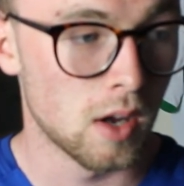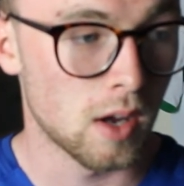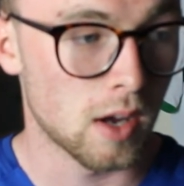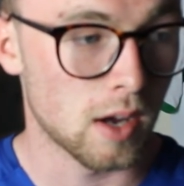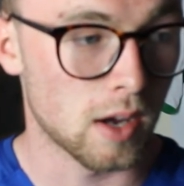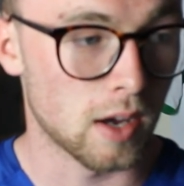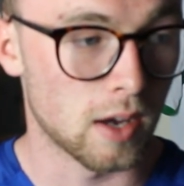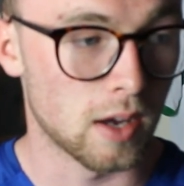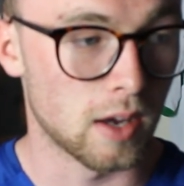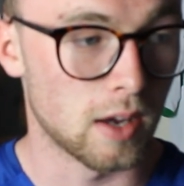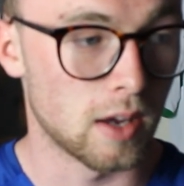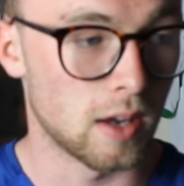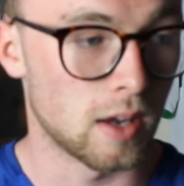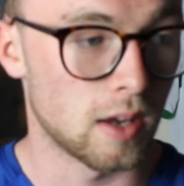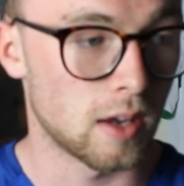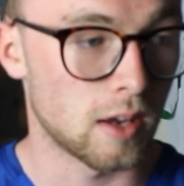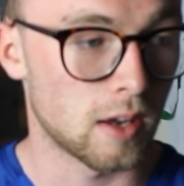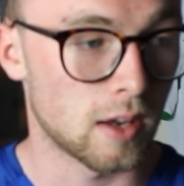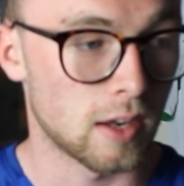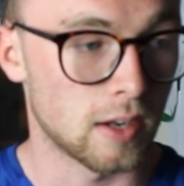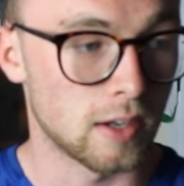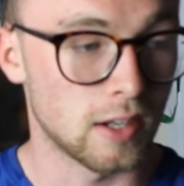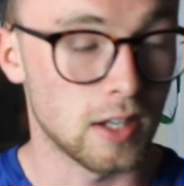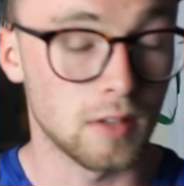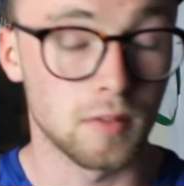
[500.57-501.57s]

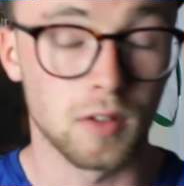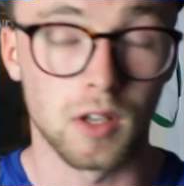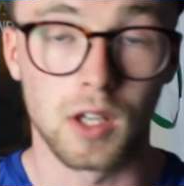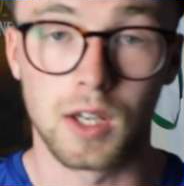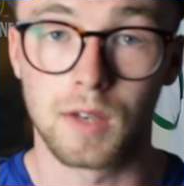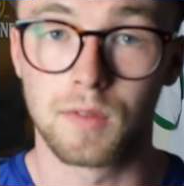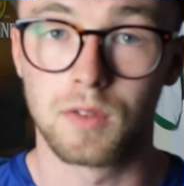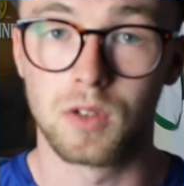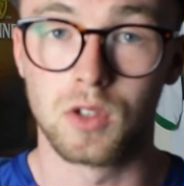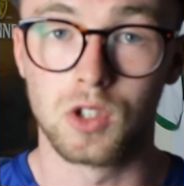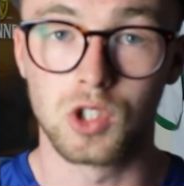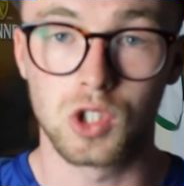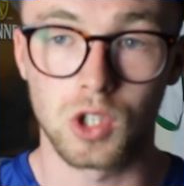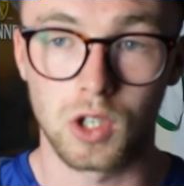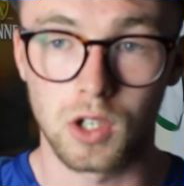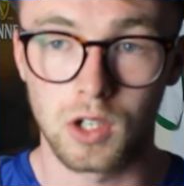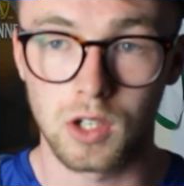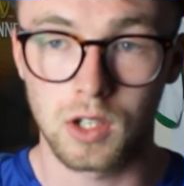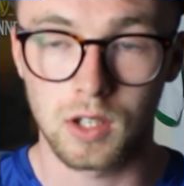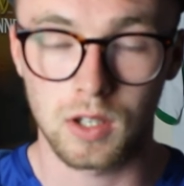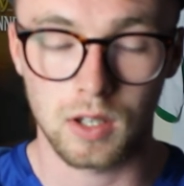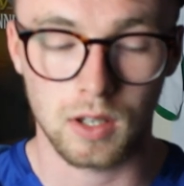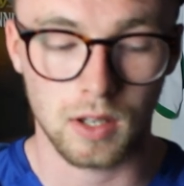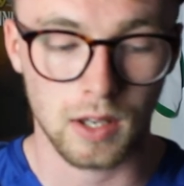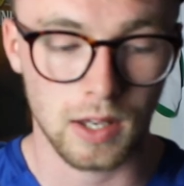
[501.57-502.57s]
And leave a like if you
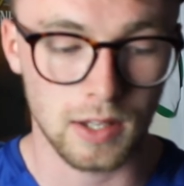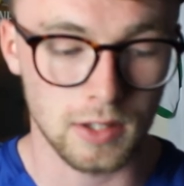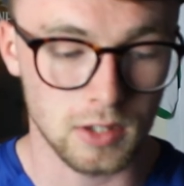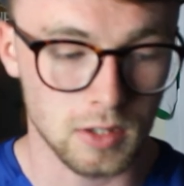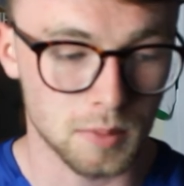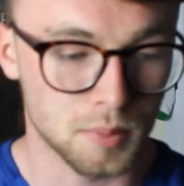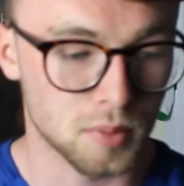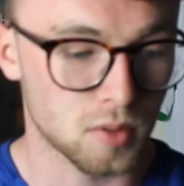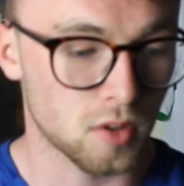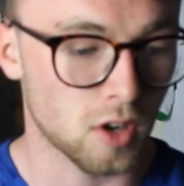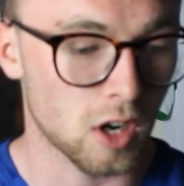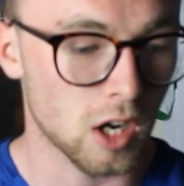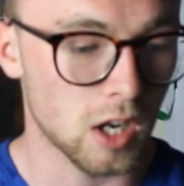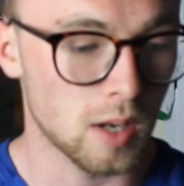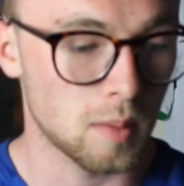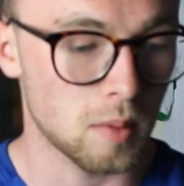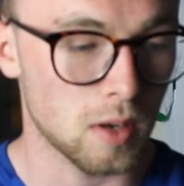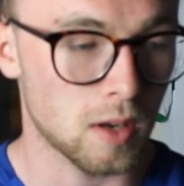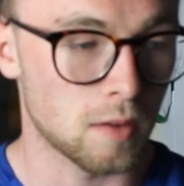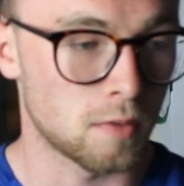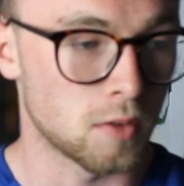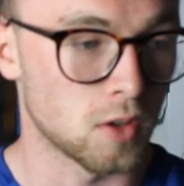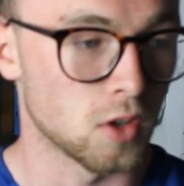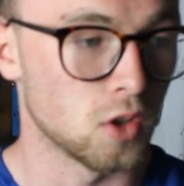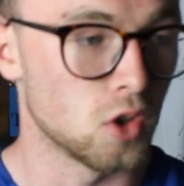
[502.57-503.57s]
enjoyed, and subscribe
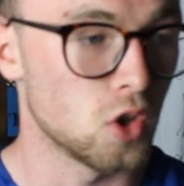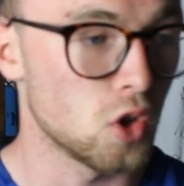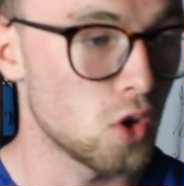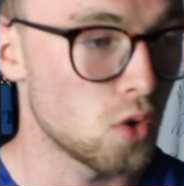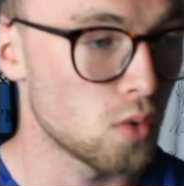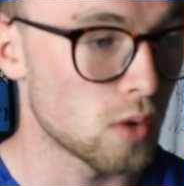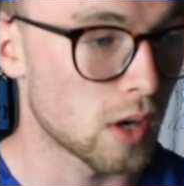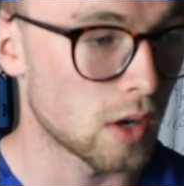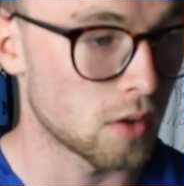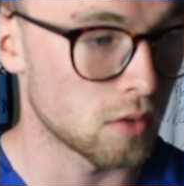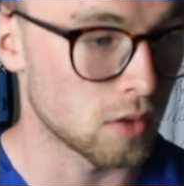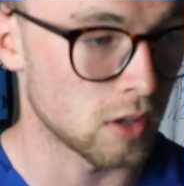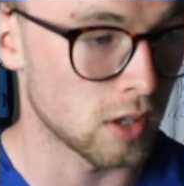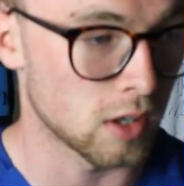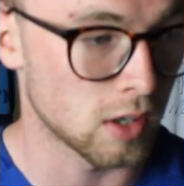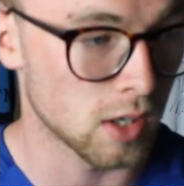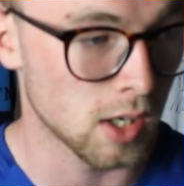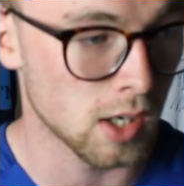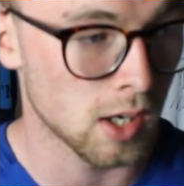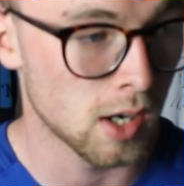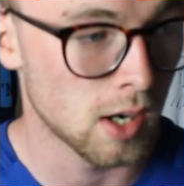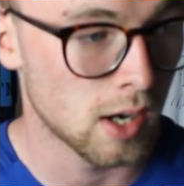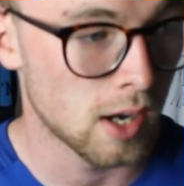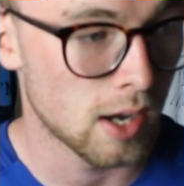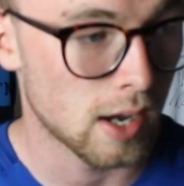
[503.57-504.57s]
if you're new around
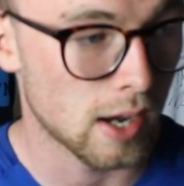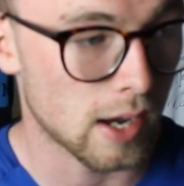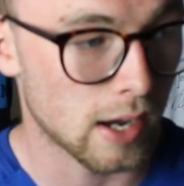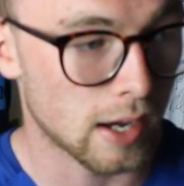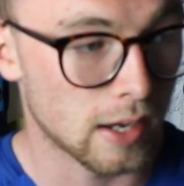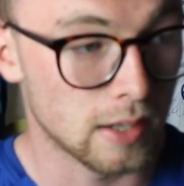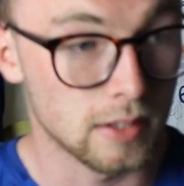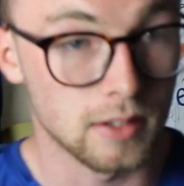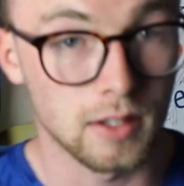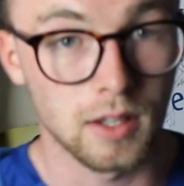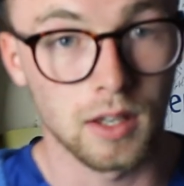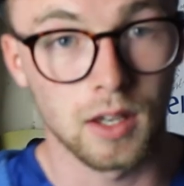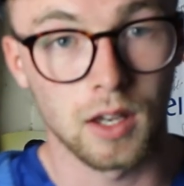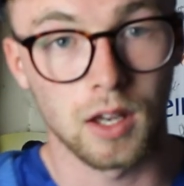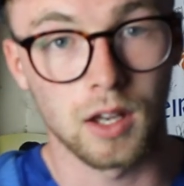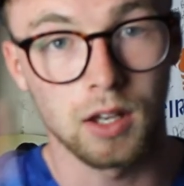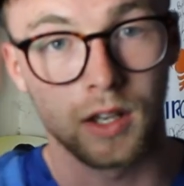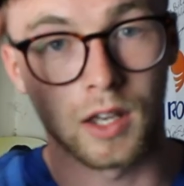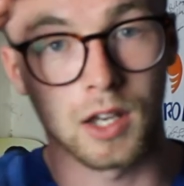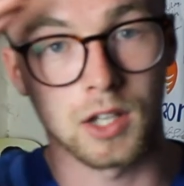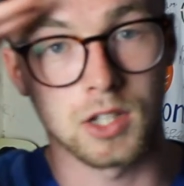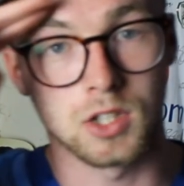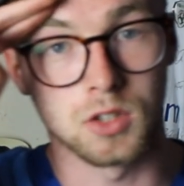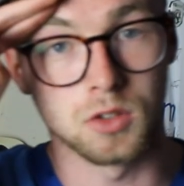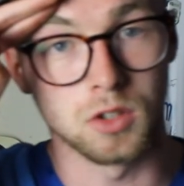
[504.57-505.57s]
here, and I'll
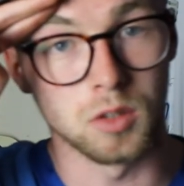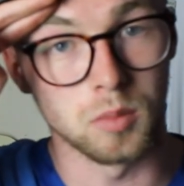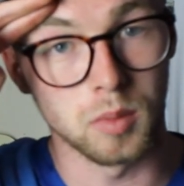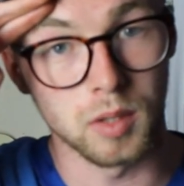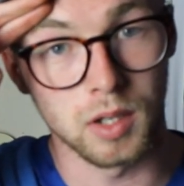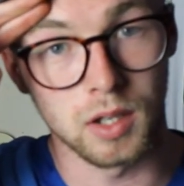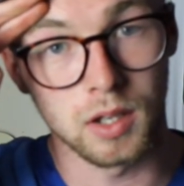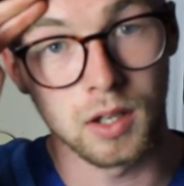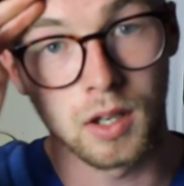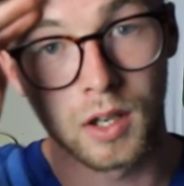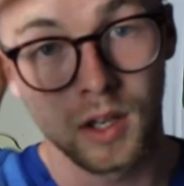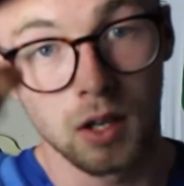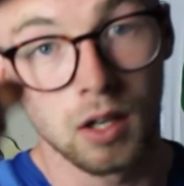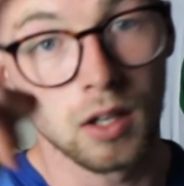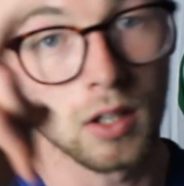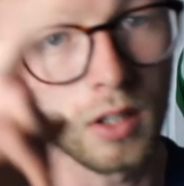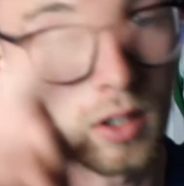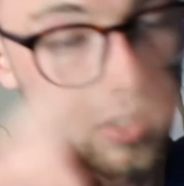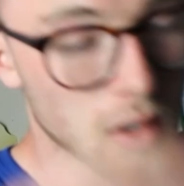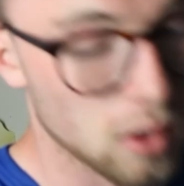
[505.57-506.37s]
catch you in a bit. Good